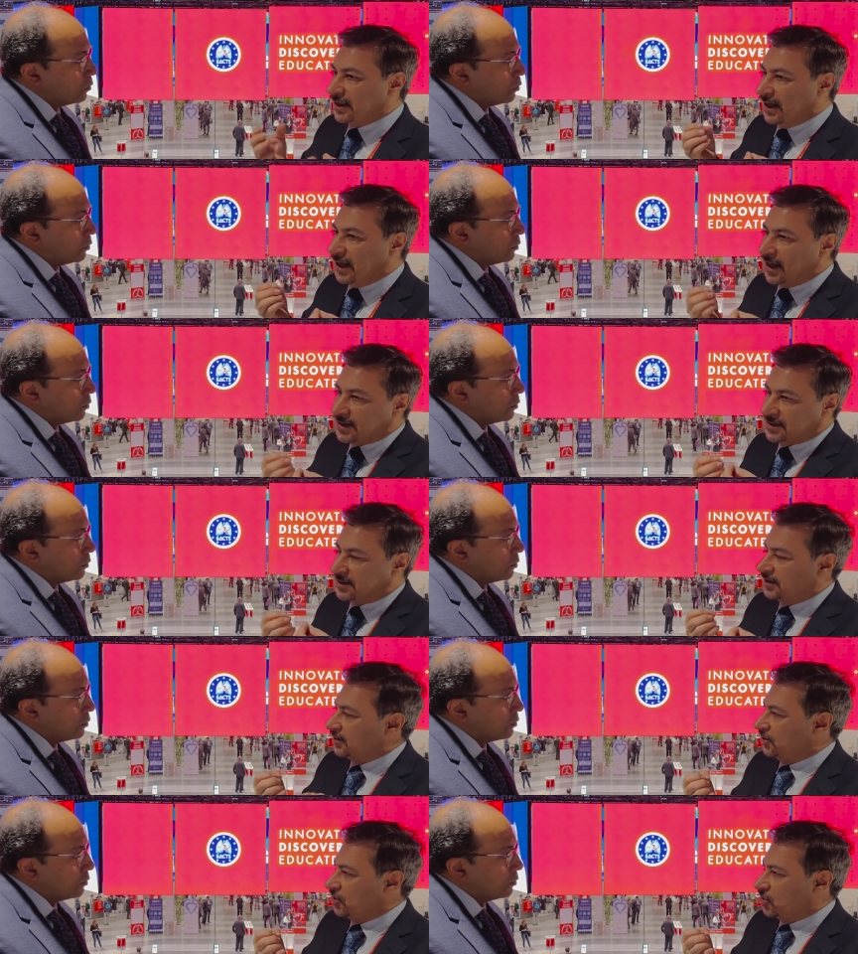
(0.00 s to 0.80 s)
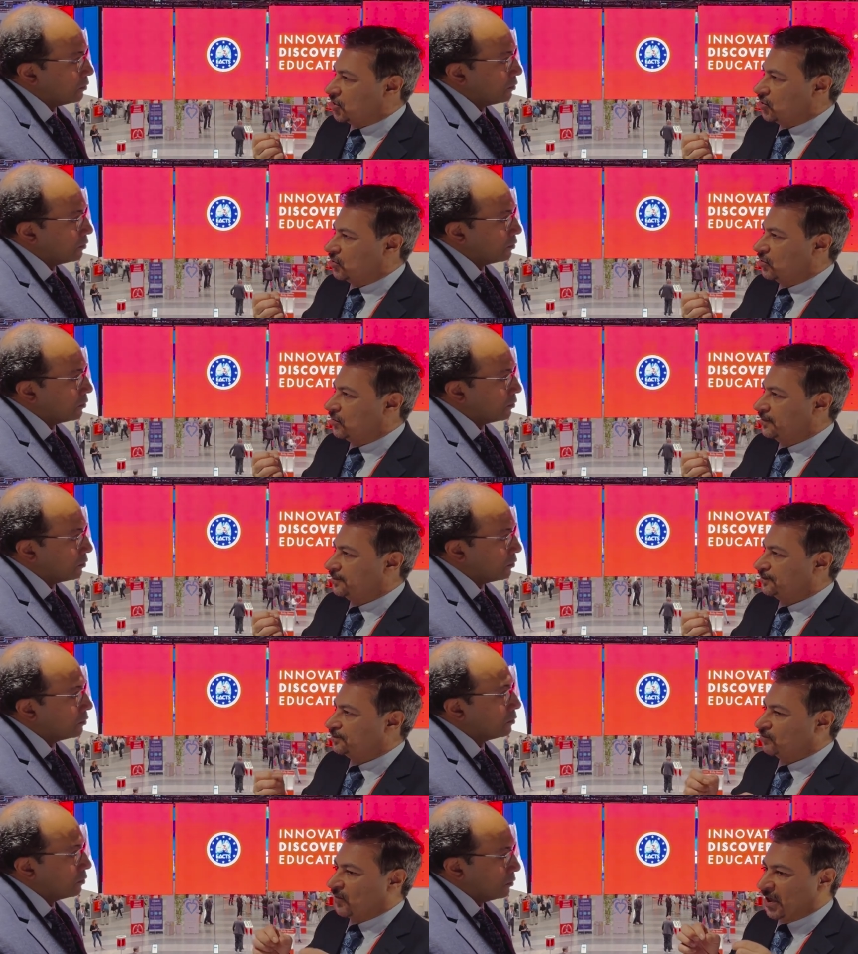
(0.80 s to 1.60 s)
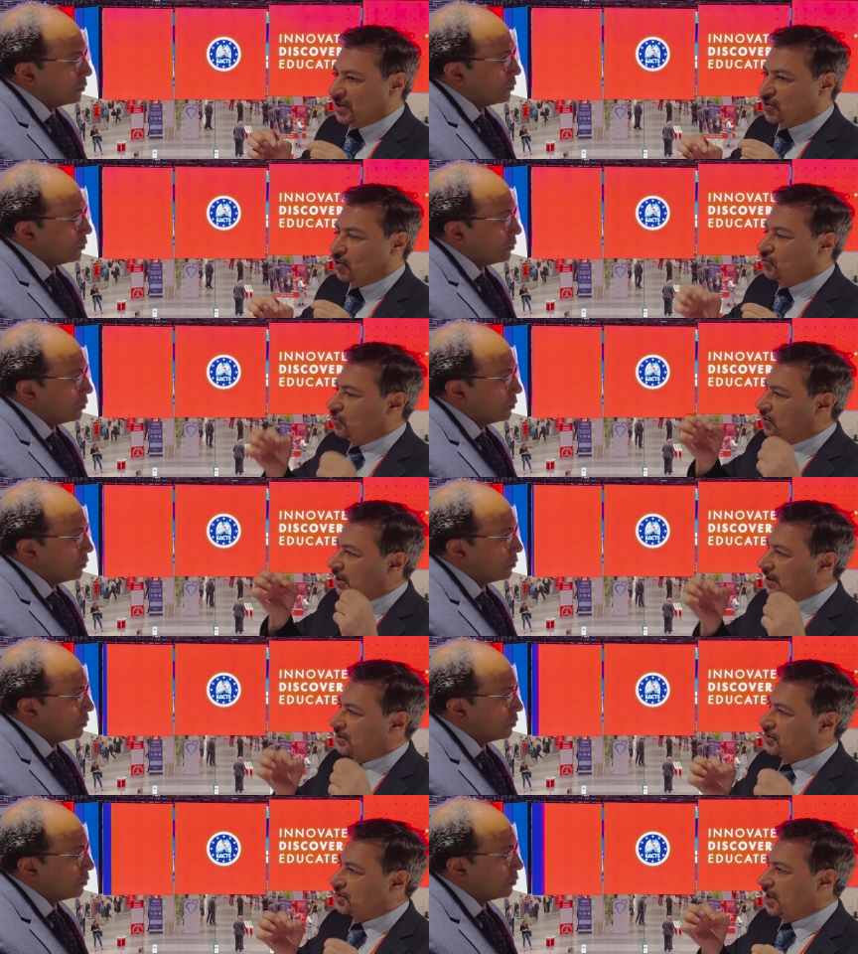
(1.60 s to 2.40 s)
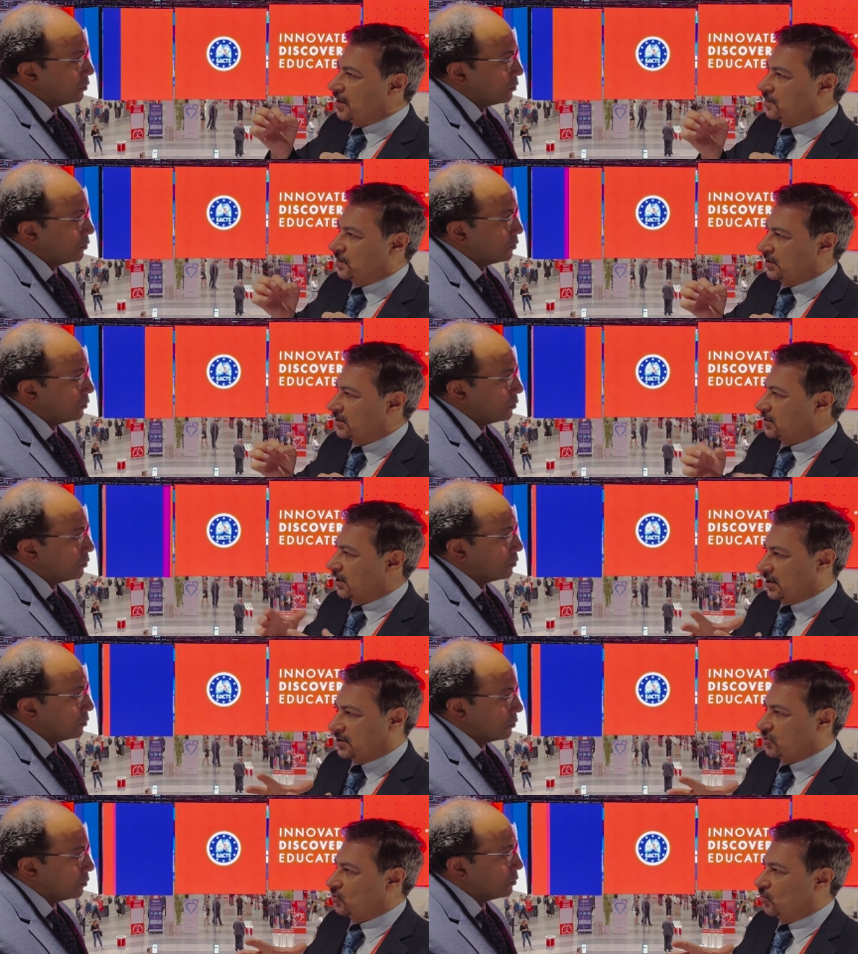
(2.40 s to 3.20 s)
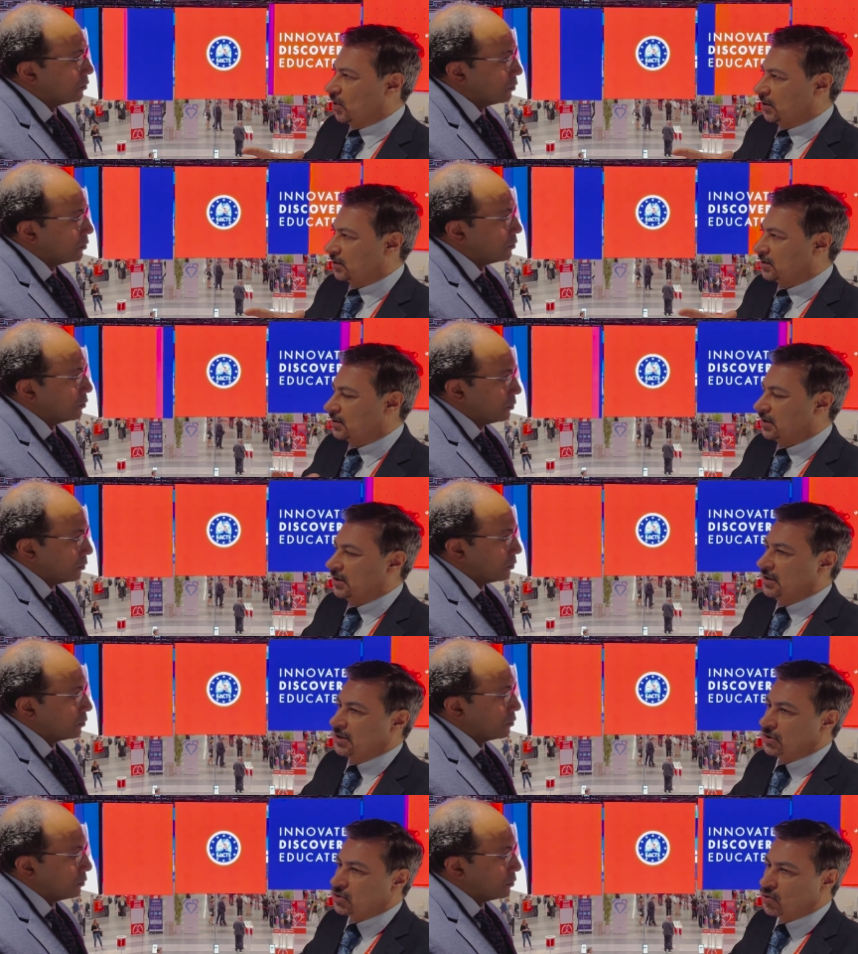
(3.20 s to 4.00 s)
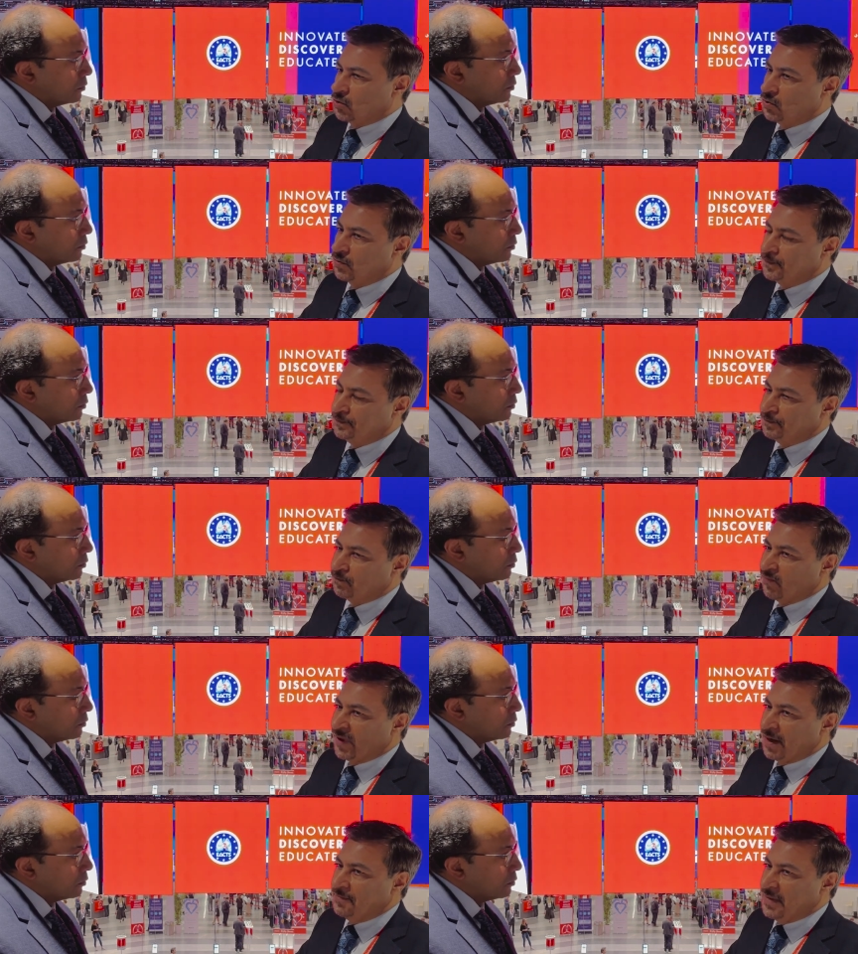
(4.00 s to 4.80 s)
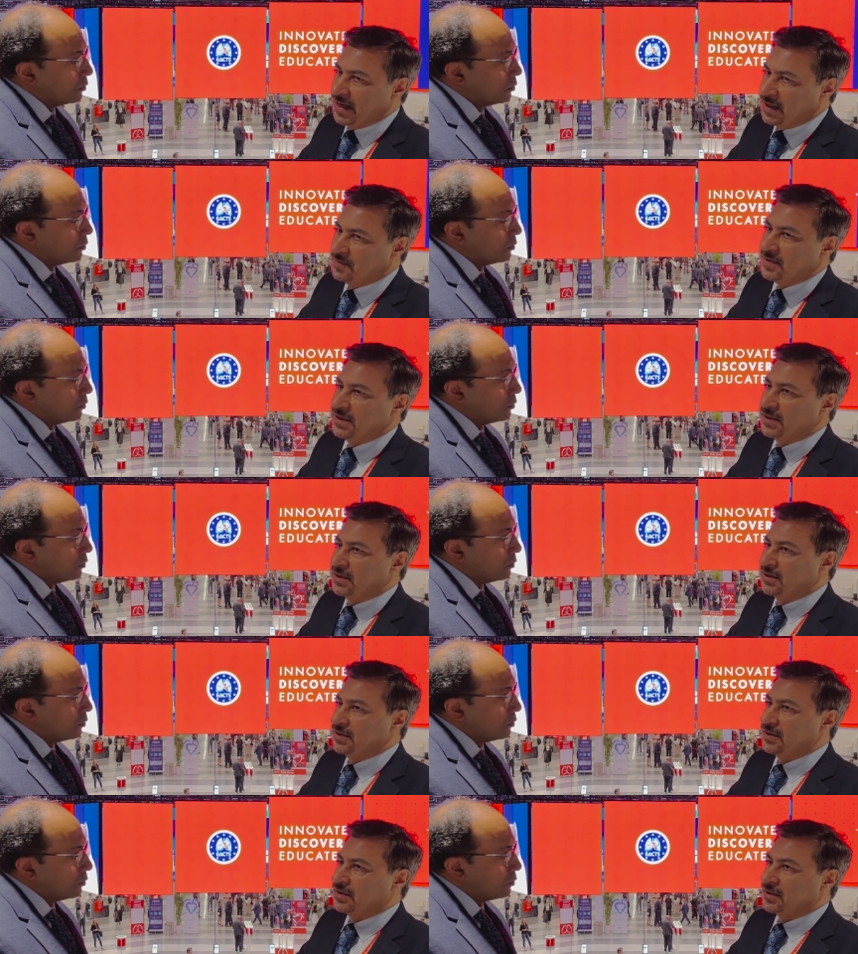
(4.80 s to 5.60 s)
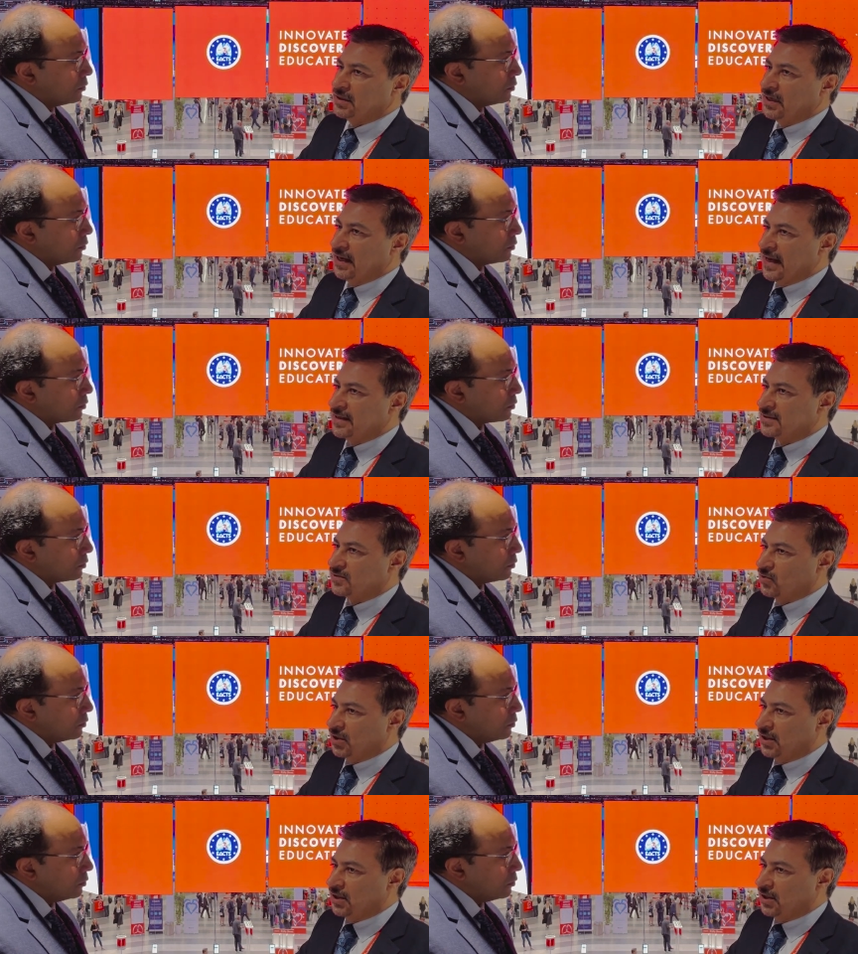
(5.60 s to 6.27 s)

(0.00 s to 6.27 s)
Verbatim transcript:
Speaker 1: elastic tissue, so you can shape it as you want. So maybe in the last one